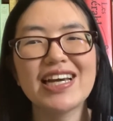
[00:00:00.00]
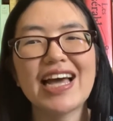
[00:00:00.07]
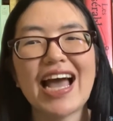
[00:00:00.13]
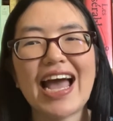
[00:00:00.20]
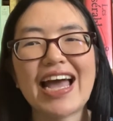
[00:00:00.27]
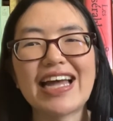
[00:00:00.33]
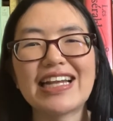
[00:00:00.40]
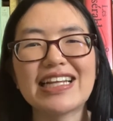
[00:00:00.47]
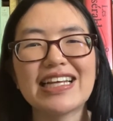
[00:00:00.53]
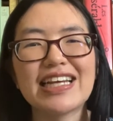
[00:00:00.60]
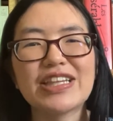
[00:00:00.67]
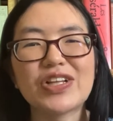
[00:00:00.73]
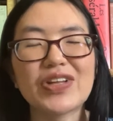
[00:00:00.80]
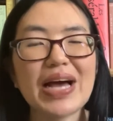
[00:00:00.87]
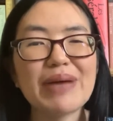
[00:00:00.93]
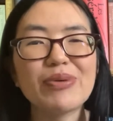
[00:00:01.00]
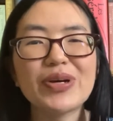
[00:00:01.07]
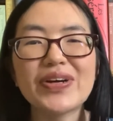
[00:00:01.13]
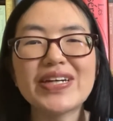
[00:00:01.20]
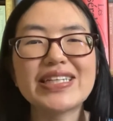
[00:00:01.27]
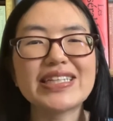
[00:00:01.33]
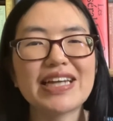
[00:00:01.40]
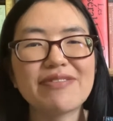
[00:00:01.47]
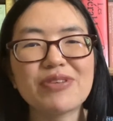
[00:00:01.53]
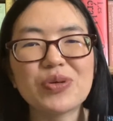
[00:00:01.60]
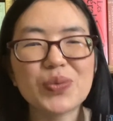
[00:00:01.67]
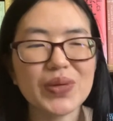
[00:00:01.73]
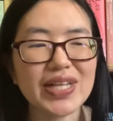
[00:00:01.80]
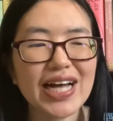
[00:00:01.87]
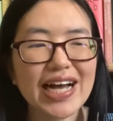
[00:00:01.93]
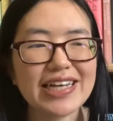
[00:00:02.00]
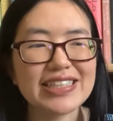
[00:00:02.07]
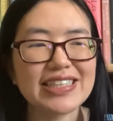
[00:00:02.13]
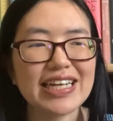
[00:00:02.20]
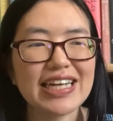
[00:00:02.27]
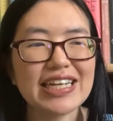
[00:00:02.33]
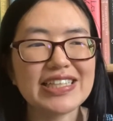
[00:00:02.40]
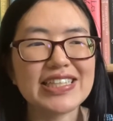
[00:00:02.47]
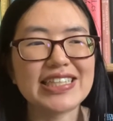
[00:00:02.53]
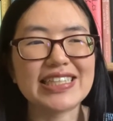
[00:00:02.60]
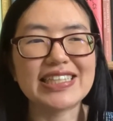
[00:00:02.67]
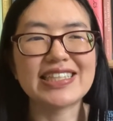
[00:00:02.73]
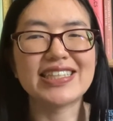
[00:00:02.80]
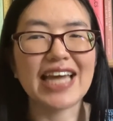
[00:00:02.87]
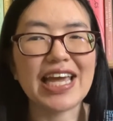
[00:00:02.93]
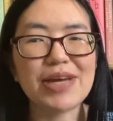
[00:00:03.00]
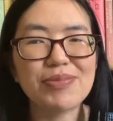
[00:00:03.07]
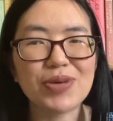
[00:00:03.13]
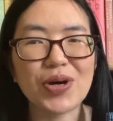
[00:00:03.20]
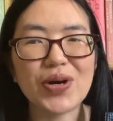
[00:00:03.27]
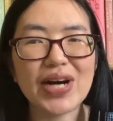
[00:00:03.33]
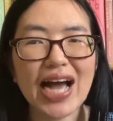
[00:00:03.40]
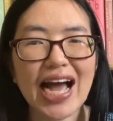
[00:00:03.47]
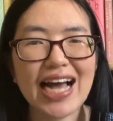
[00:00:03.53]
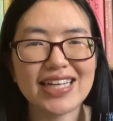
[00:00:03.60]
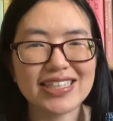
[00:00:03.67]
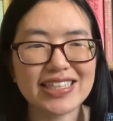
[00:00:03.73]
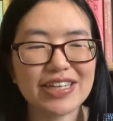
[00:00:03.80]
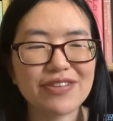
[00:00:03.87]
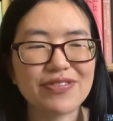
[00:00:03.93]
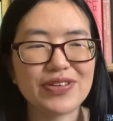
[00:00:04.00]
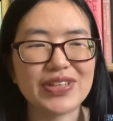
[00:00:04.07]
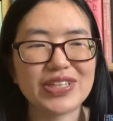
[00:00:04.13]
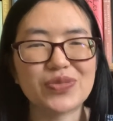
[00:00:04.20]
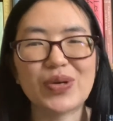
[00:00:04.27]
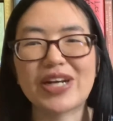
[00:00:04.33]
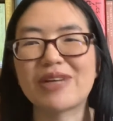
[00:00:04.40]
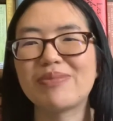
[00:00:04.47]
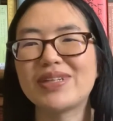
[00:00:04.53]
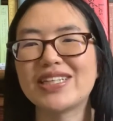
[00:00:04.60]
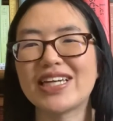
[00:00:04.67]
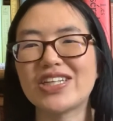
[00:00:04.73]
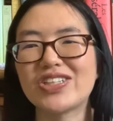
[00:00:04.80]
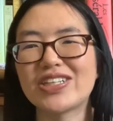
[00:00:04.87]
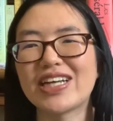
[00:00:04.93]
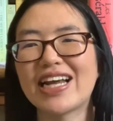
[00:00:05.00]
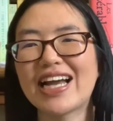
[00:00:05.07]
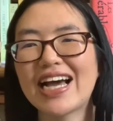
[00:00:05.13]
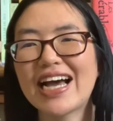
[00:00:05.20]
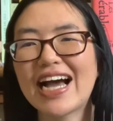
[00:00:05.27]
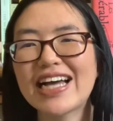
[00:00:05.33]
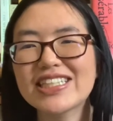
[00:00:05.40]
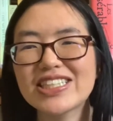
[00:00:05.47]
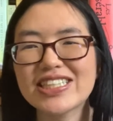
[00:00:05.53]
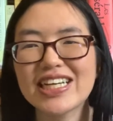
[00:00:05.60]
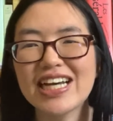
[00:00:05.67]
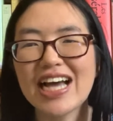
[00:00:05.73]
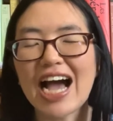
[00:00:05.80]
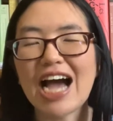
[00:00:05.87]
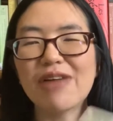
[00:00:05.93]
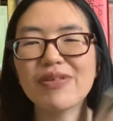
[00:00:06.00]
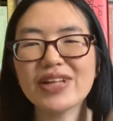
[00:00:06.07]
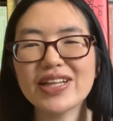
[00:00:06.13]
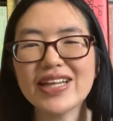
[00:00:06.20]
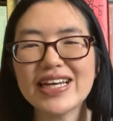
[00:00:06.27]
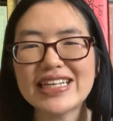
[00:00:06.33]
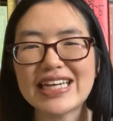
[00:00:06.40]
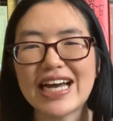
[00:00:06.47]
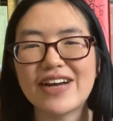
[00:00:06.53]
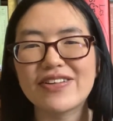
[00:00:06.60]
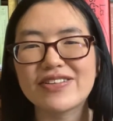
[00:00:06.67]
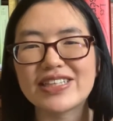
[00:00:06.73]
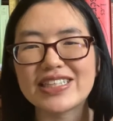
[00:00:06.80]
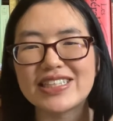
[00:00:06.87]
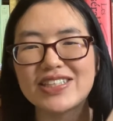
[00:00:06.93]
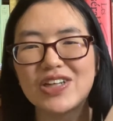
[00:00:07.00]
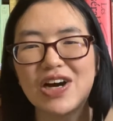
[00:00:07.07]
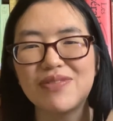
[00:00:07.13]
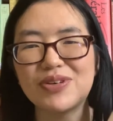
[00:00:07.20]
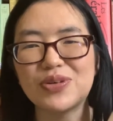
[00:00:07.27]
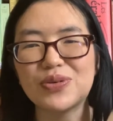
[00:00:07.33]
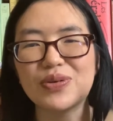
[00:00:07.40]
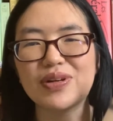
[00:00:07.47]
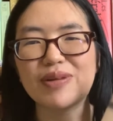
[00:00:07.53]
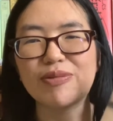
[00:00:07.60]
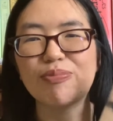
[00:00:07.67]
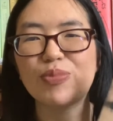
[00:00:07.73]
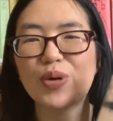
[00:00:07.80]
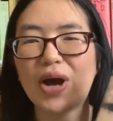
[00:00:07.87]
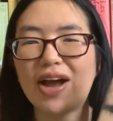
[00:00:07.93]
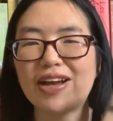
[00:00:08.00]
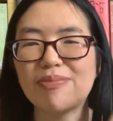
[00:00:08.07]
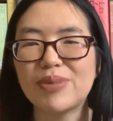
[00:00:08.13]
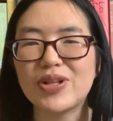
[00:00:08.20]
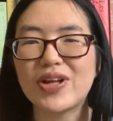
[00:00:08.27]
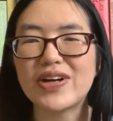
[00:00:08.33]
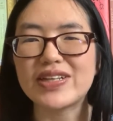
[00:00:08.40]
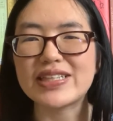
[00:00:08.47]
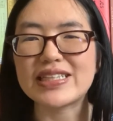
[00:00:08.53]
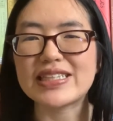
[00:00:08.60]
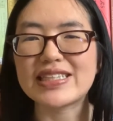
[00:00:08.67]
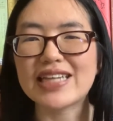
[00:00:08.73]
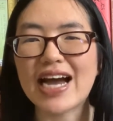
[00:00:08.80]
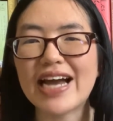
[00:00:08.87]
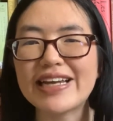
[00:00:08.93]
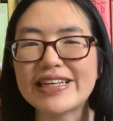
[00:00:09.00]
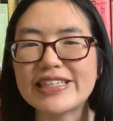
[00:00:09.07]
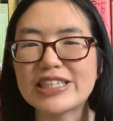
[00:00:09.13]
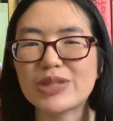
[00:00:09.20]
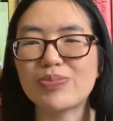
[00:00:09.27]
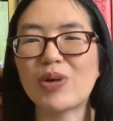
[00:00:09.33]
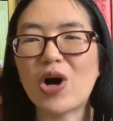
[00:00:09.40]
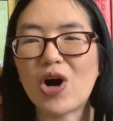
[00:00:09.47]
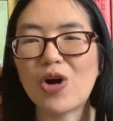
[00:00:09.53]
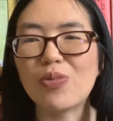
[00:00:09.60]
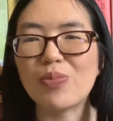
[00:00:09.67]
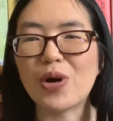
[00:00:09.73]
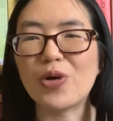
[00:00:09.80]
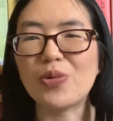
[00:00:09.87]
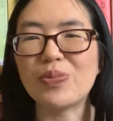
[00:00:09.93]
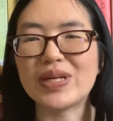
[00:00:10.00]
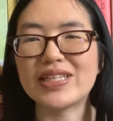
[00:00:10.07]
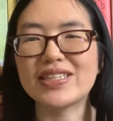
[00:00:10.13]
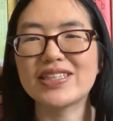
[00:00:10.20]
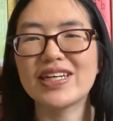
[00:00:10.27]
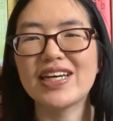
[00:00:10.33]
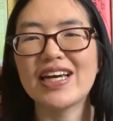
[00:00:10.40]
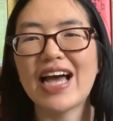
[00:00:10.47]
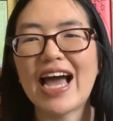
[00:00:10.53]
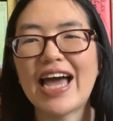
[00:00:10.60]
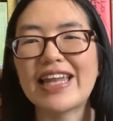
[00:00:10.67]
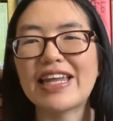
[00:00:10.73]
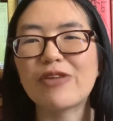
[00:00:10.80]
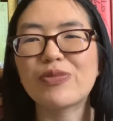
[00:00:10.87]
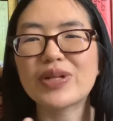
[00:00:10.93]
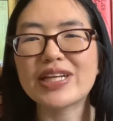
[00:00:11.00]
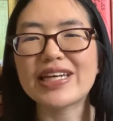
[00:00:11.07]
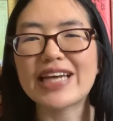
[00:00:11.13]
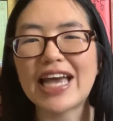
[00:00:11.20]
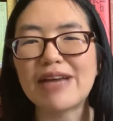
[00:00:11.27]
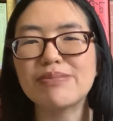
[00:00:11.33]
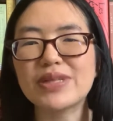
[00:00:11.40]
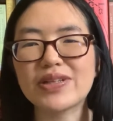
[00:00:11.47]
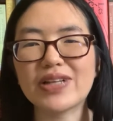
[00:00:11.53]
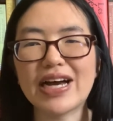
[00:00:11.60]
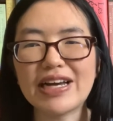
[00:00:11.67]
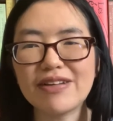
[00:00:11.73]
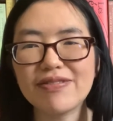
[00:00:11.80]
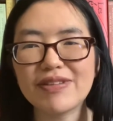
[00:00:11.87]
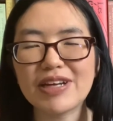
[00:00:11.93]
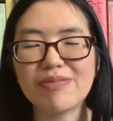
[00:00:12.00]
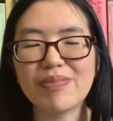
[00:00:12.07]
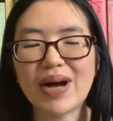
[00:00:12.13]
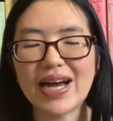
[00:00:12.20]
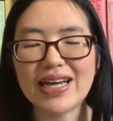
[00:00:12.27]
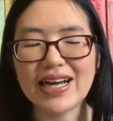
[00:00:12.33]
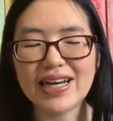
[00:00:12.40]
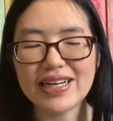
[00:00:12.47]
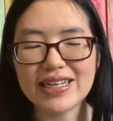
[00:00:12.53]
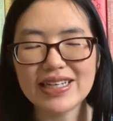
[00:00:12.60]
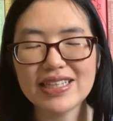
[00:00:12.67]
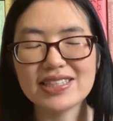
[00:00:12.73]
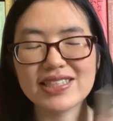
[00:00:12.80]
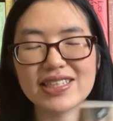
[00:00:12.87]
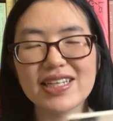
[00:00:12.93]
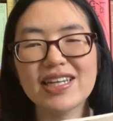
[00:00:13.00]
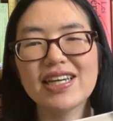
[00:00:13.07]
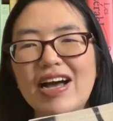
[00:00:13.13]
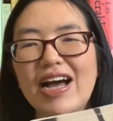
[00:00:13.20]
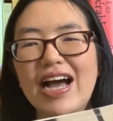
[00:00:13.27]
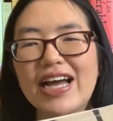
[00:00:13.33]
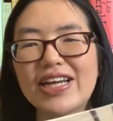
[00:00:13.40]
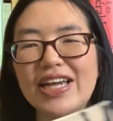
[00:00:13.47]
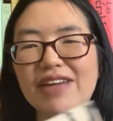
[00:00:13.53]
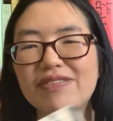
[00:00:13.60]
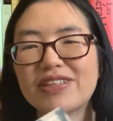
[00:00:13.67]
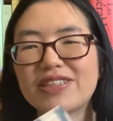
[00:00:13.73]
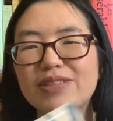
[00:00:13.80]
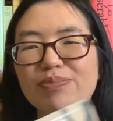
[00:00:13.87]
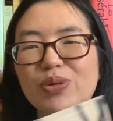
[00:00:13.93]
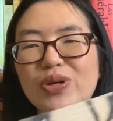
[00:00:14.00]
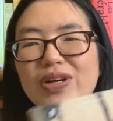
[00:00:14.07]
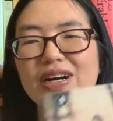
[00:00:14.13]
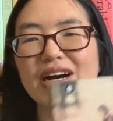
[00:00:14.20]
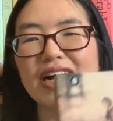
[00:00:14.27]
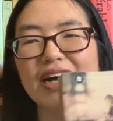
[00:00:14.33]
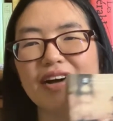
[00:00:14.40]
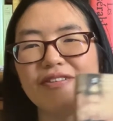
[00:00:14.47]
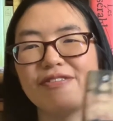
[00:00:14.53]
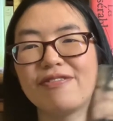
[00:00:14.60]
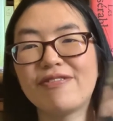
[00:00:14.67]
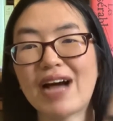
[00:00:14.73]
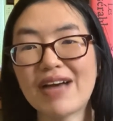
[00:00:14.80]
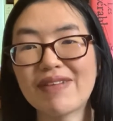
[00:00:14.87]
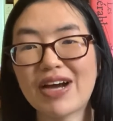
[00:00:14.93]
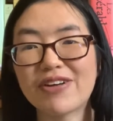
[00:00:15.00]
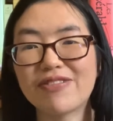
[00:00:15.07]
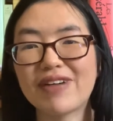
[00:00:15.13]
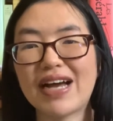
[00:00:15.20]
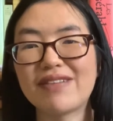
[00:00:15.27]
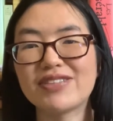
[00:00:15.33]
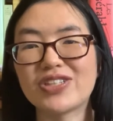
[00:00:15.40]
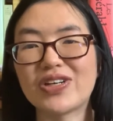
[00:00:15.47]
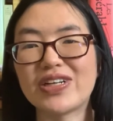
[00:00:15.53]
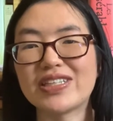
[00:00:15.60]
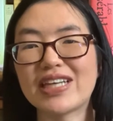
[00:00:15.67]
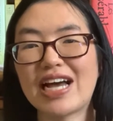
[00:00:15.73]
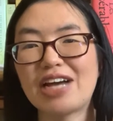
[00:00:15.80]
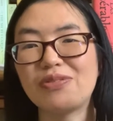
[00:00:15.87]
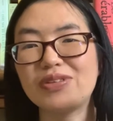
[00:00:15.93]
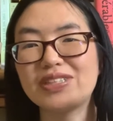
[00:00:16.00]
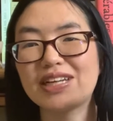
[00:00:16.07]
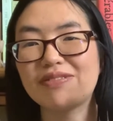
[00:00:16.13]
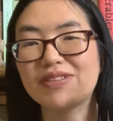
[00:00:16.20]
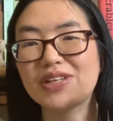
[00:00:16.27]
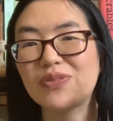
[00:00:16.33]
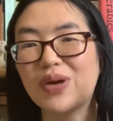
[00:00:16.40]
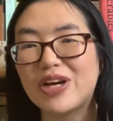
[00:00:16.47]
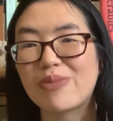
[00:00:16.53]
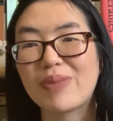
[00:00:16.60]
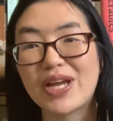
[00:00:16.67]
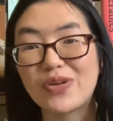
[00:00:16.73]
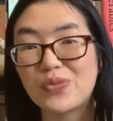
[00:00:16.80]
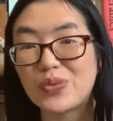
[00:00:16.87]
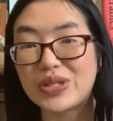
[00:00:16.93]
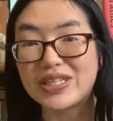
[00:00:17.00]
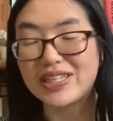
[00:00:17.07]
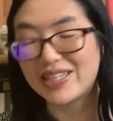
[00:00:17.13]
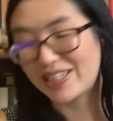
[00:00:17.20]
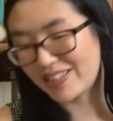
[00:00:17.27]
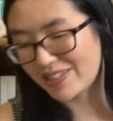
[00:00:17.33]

and the librarian never realized that it's the same girl asking for this recommendation. And I really liked how this novel brought up a lot of these tiny small moments, and they really came to life in my eyes. I gave this book 5 out of 5 stars. I would definitely recommend reading it.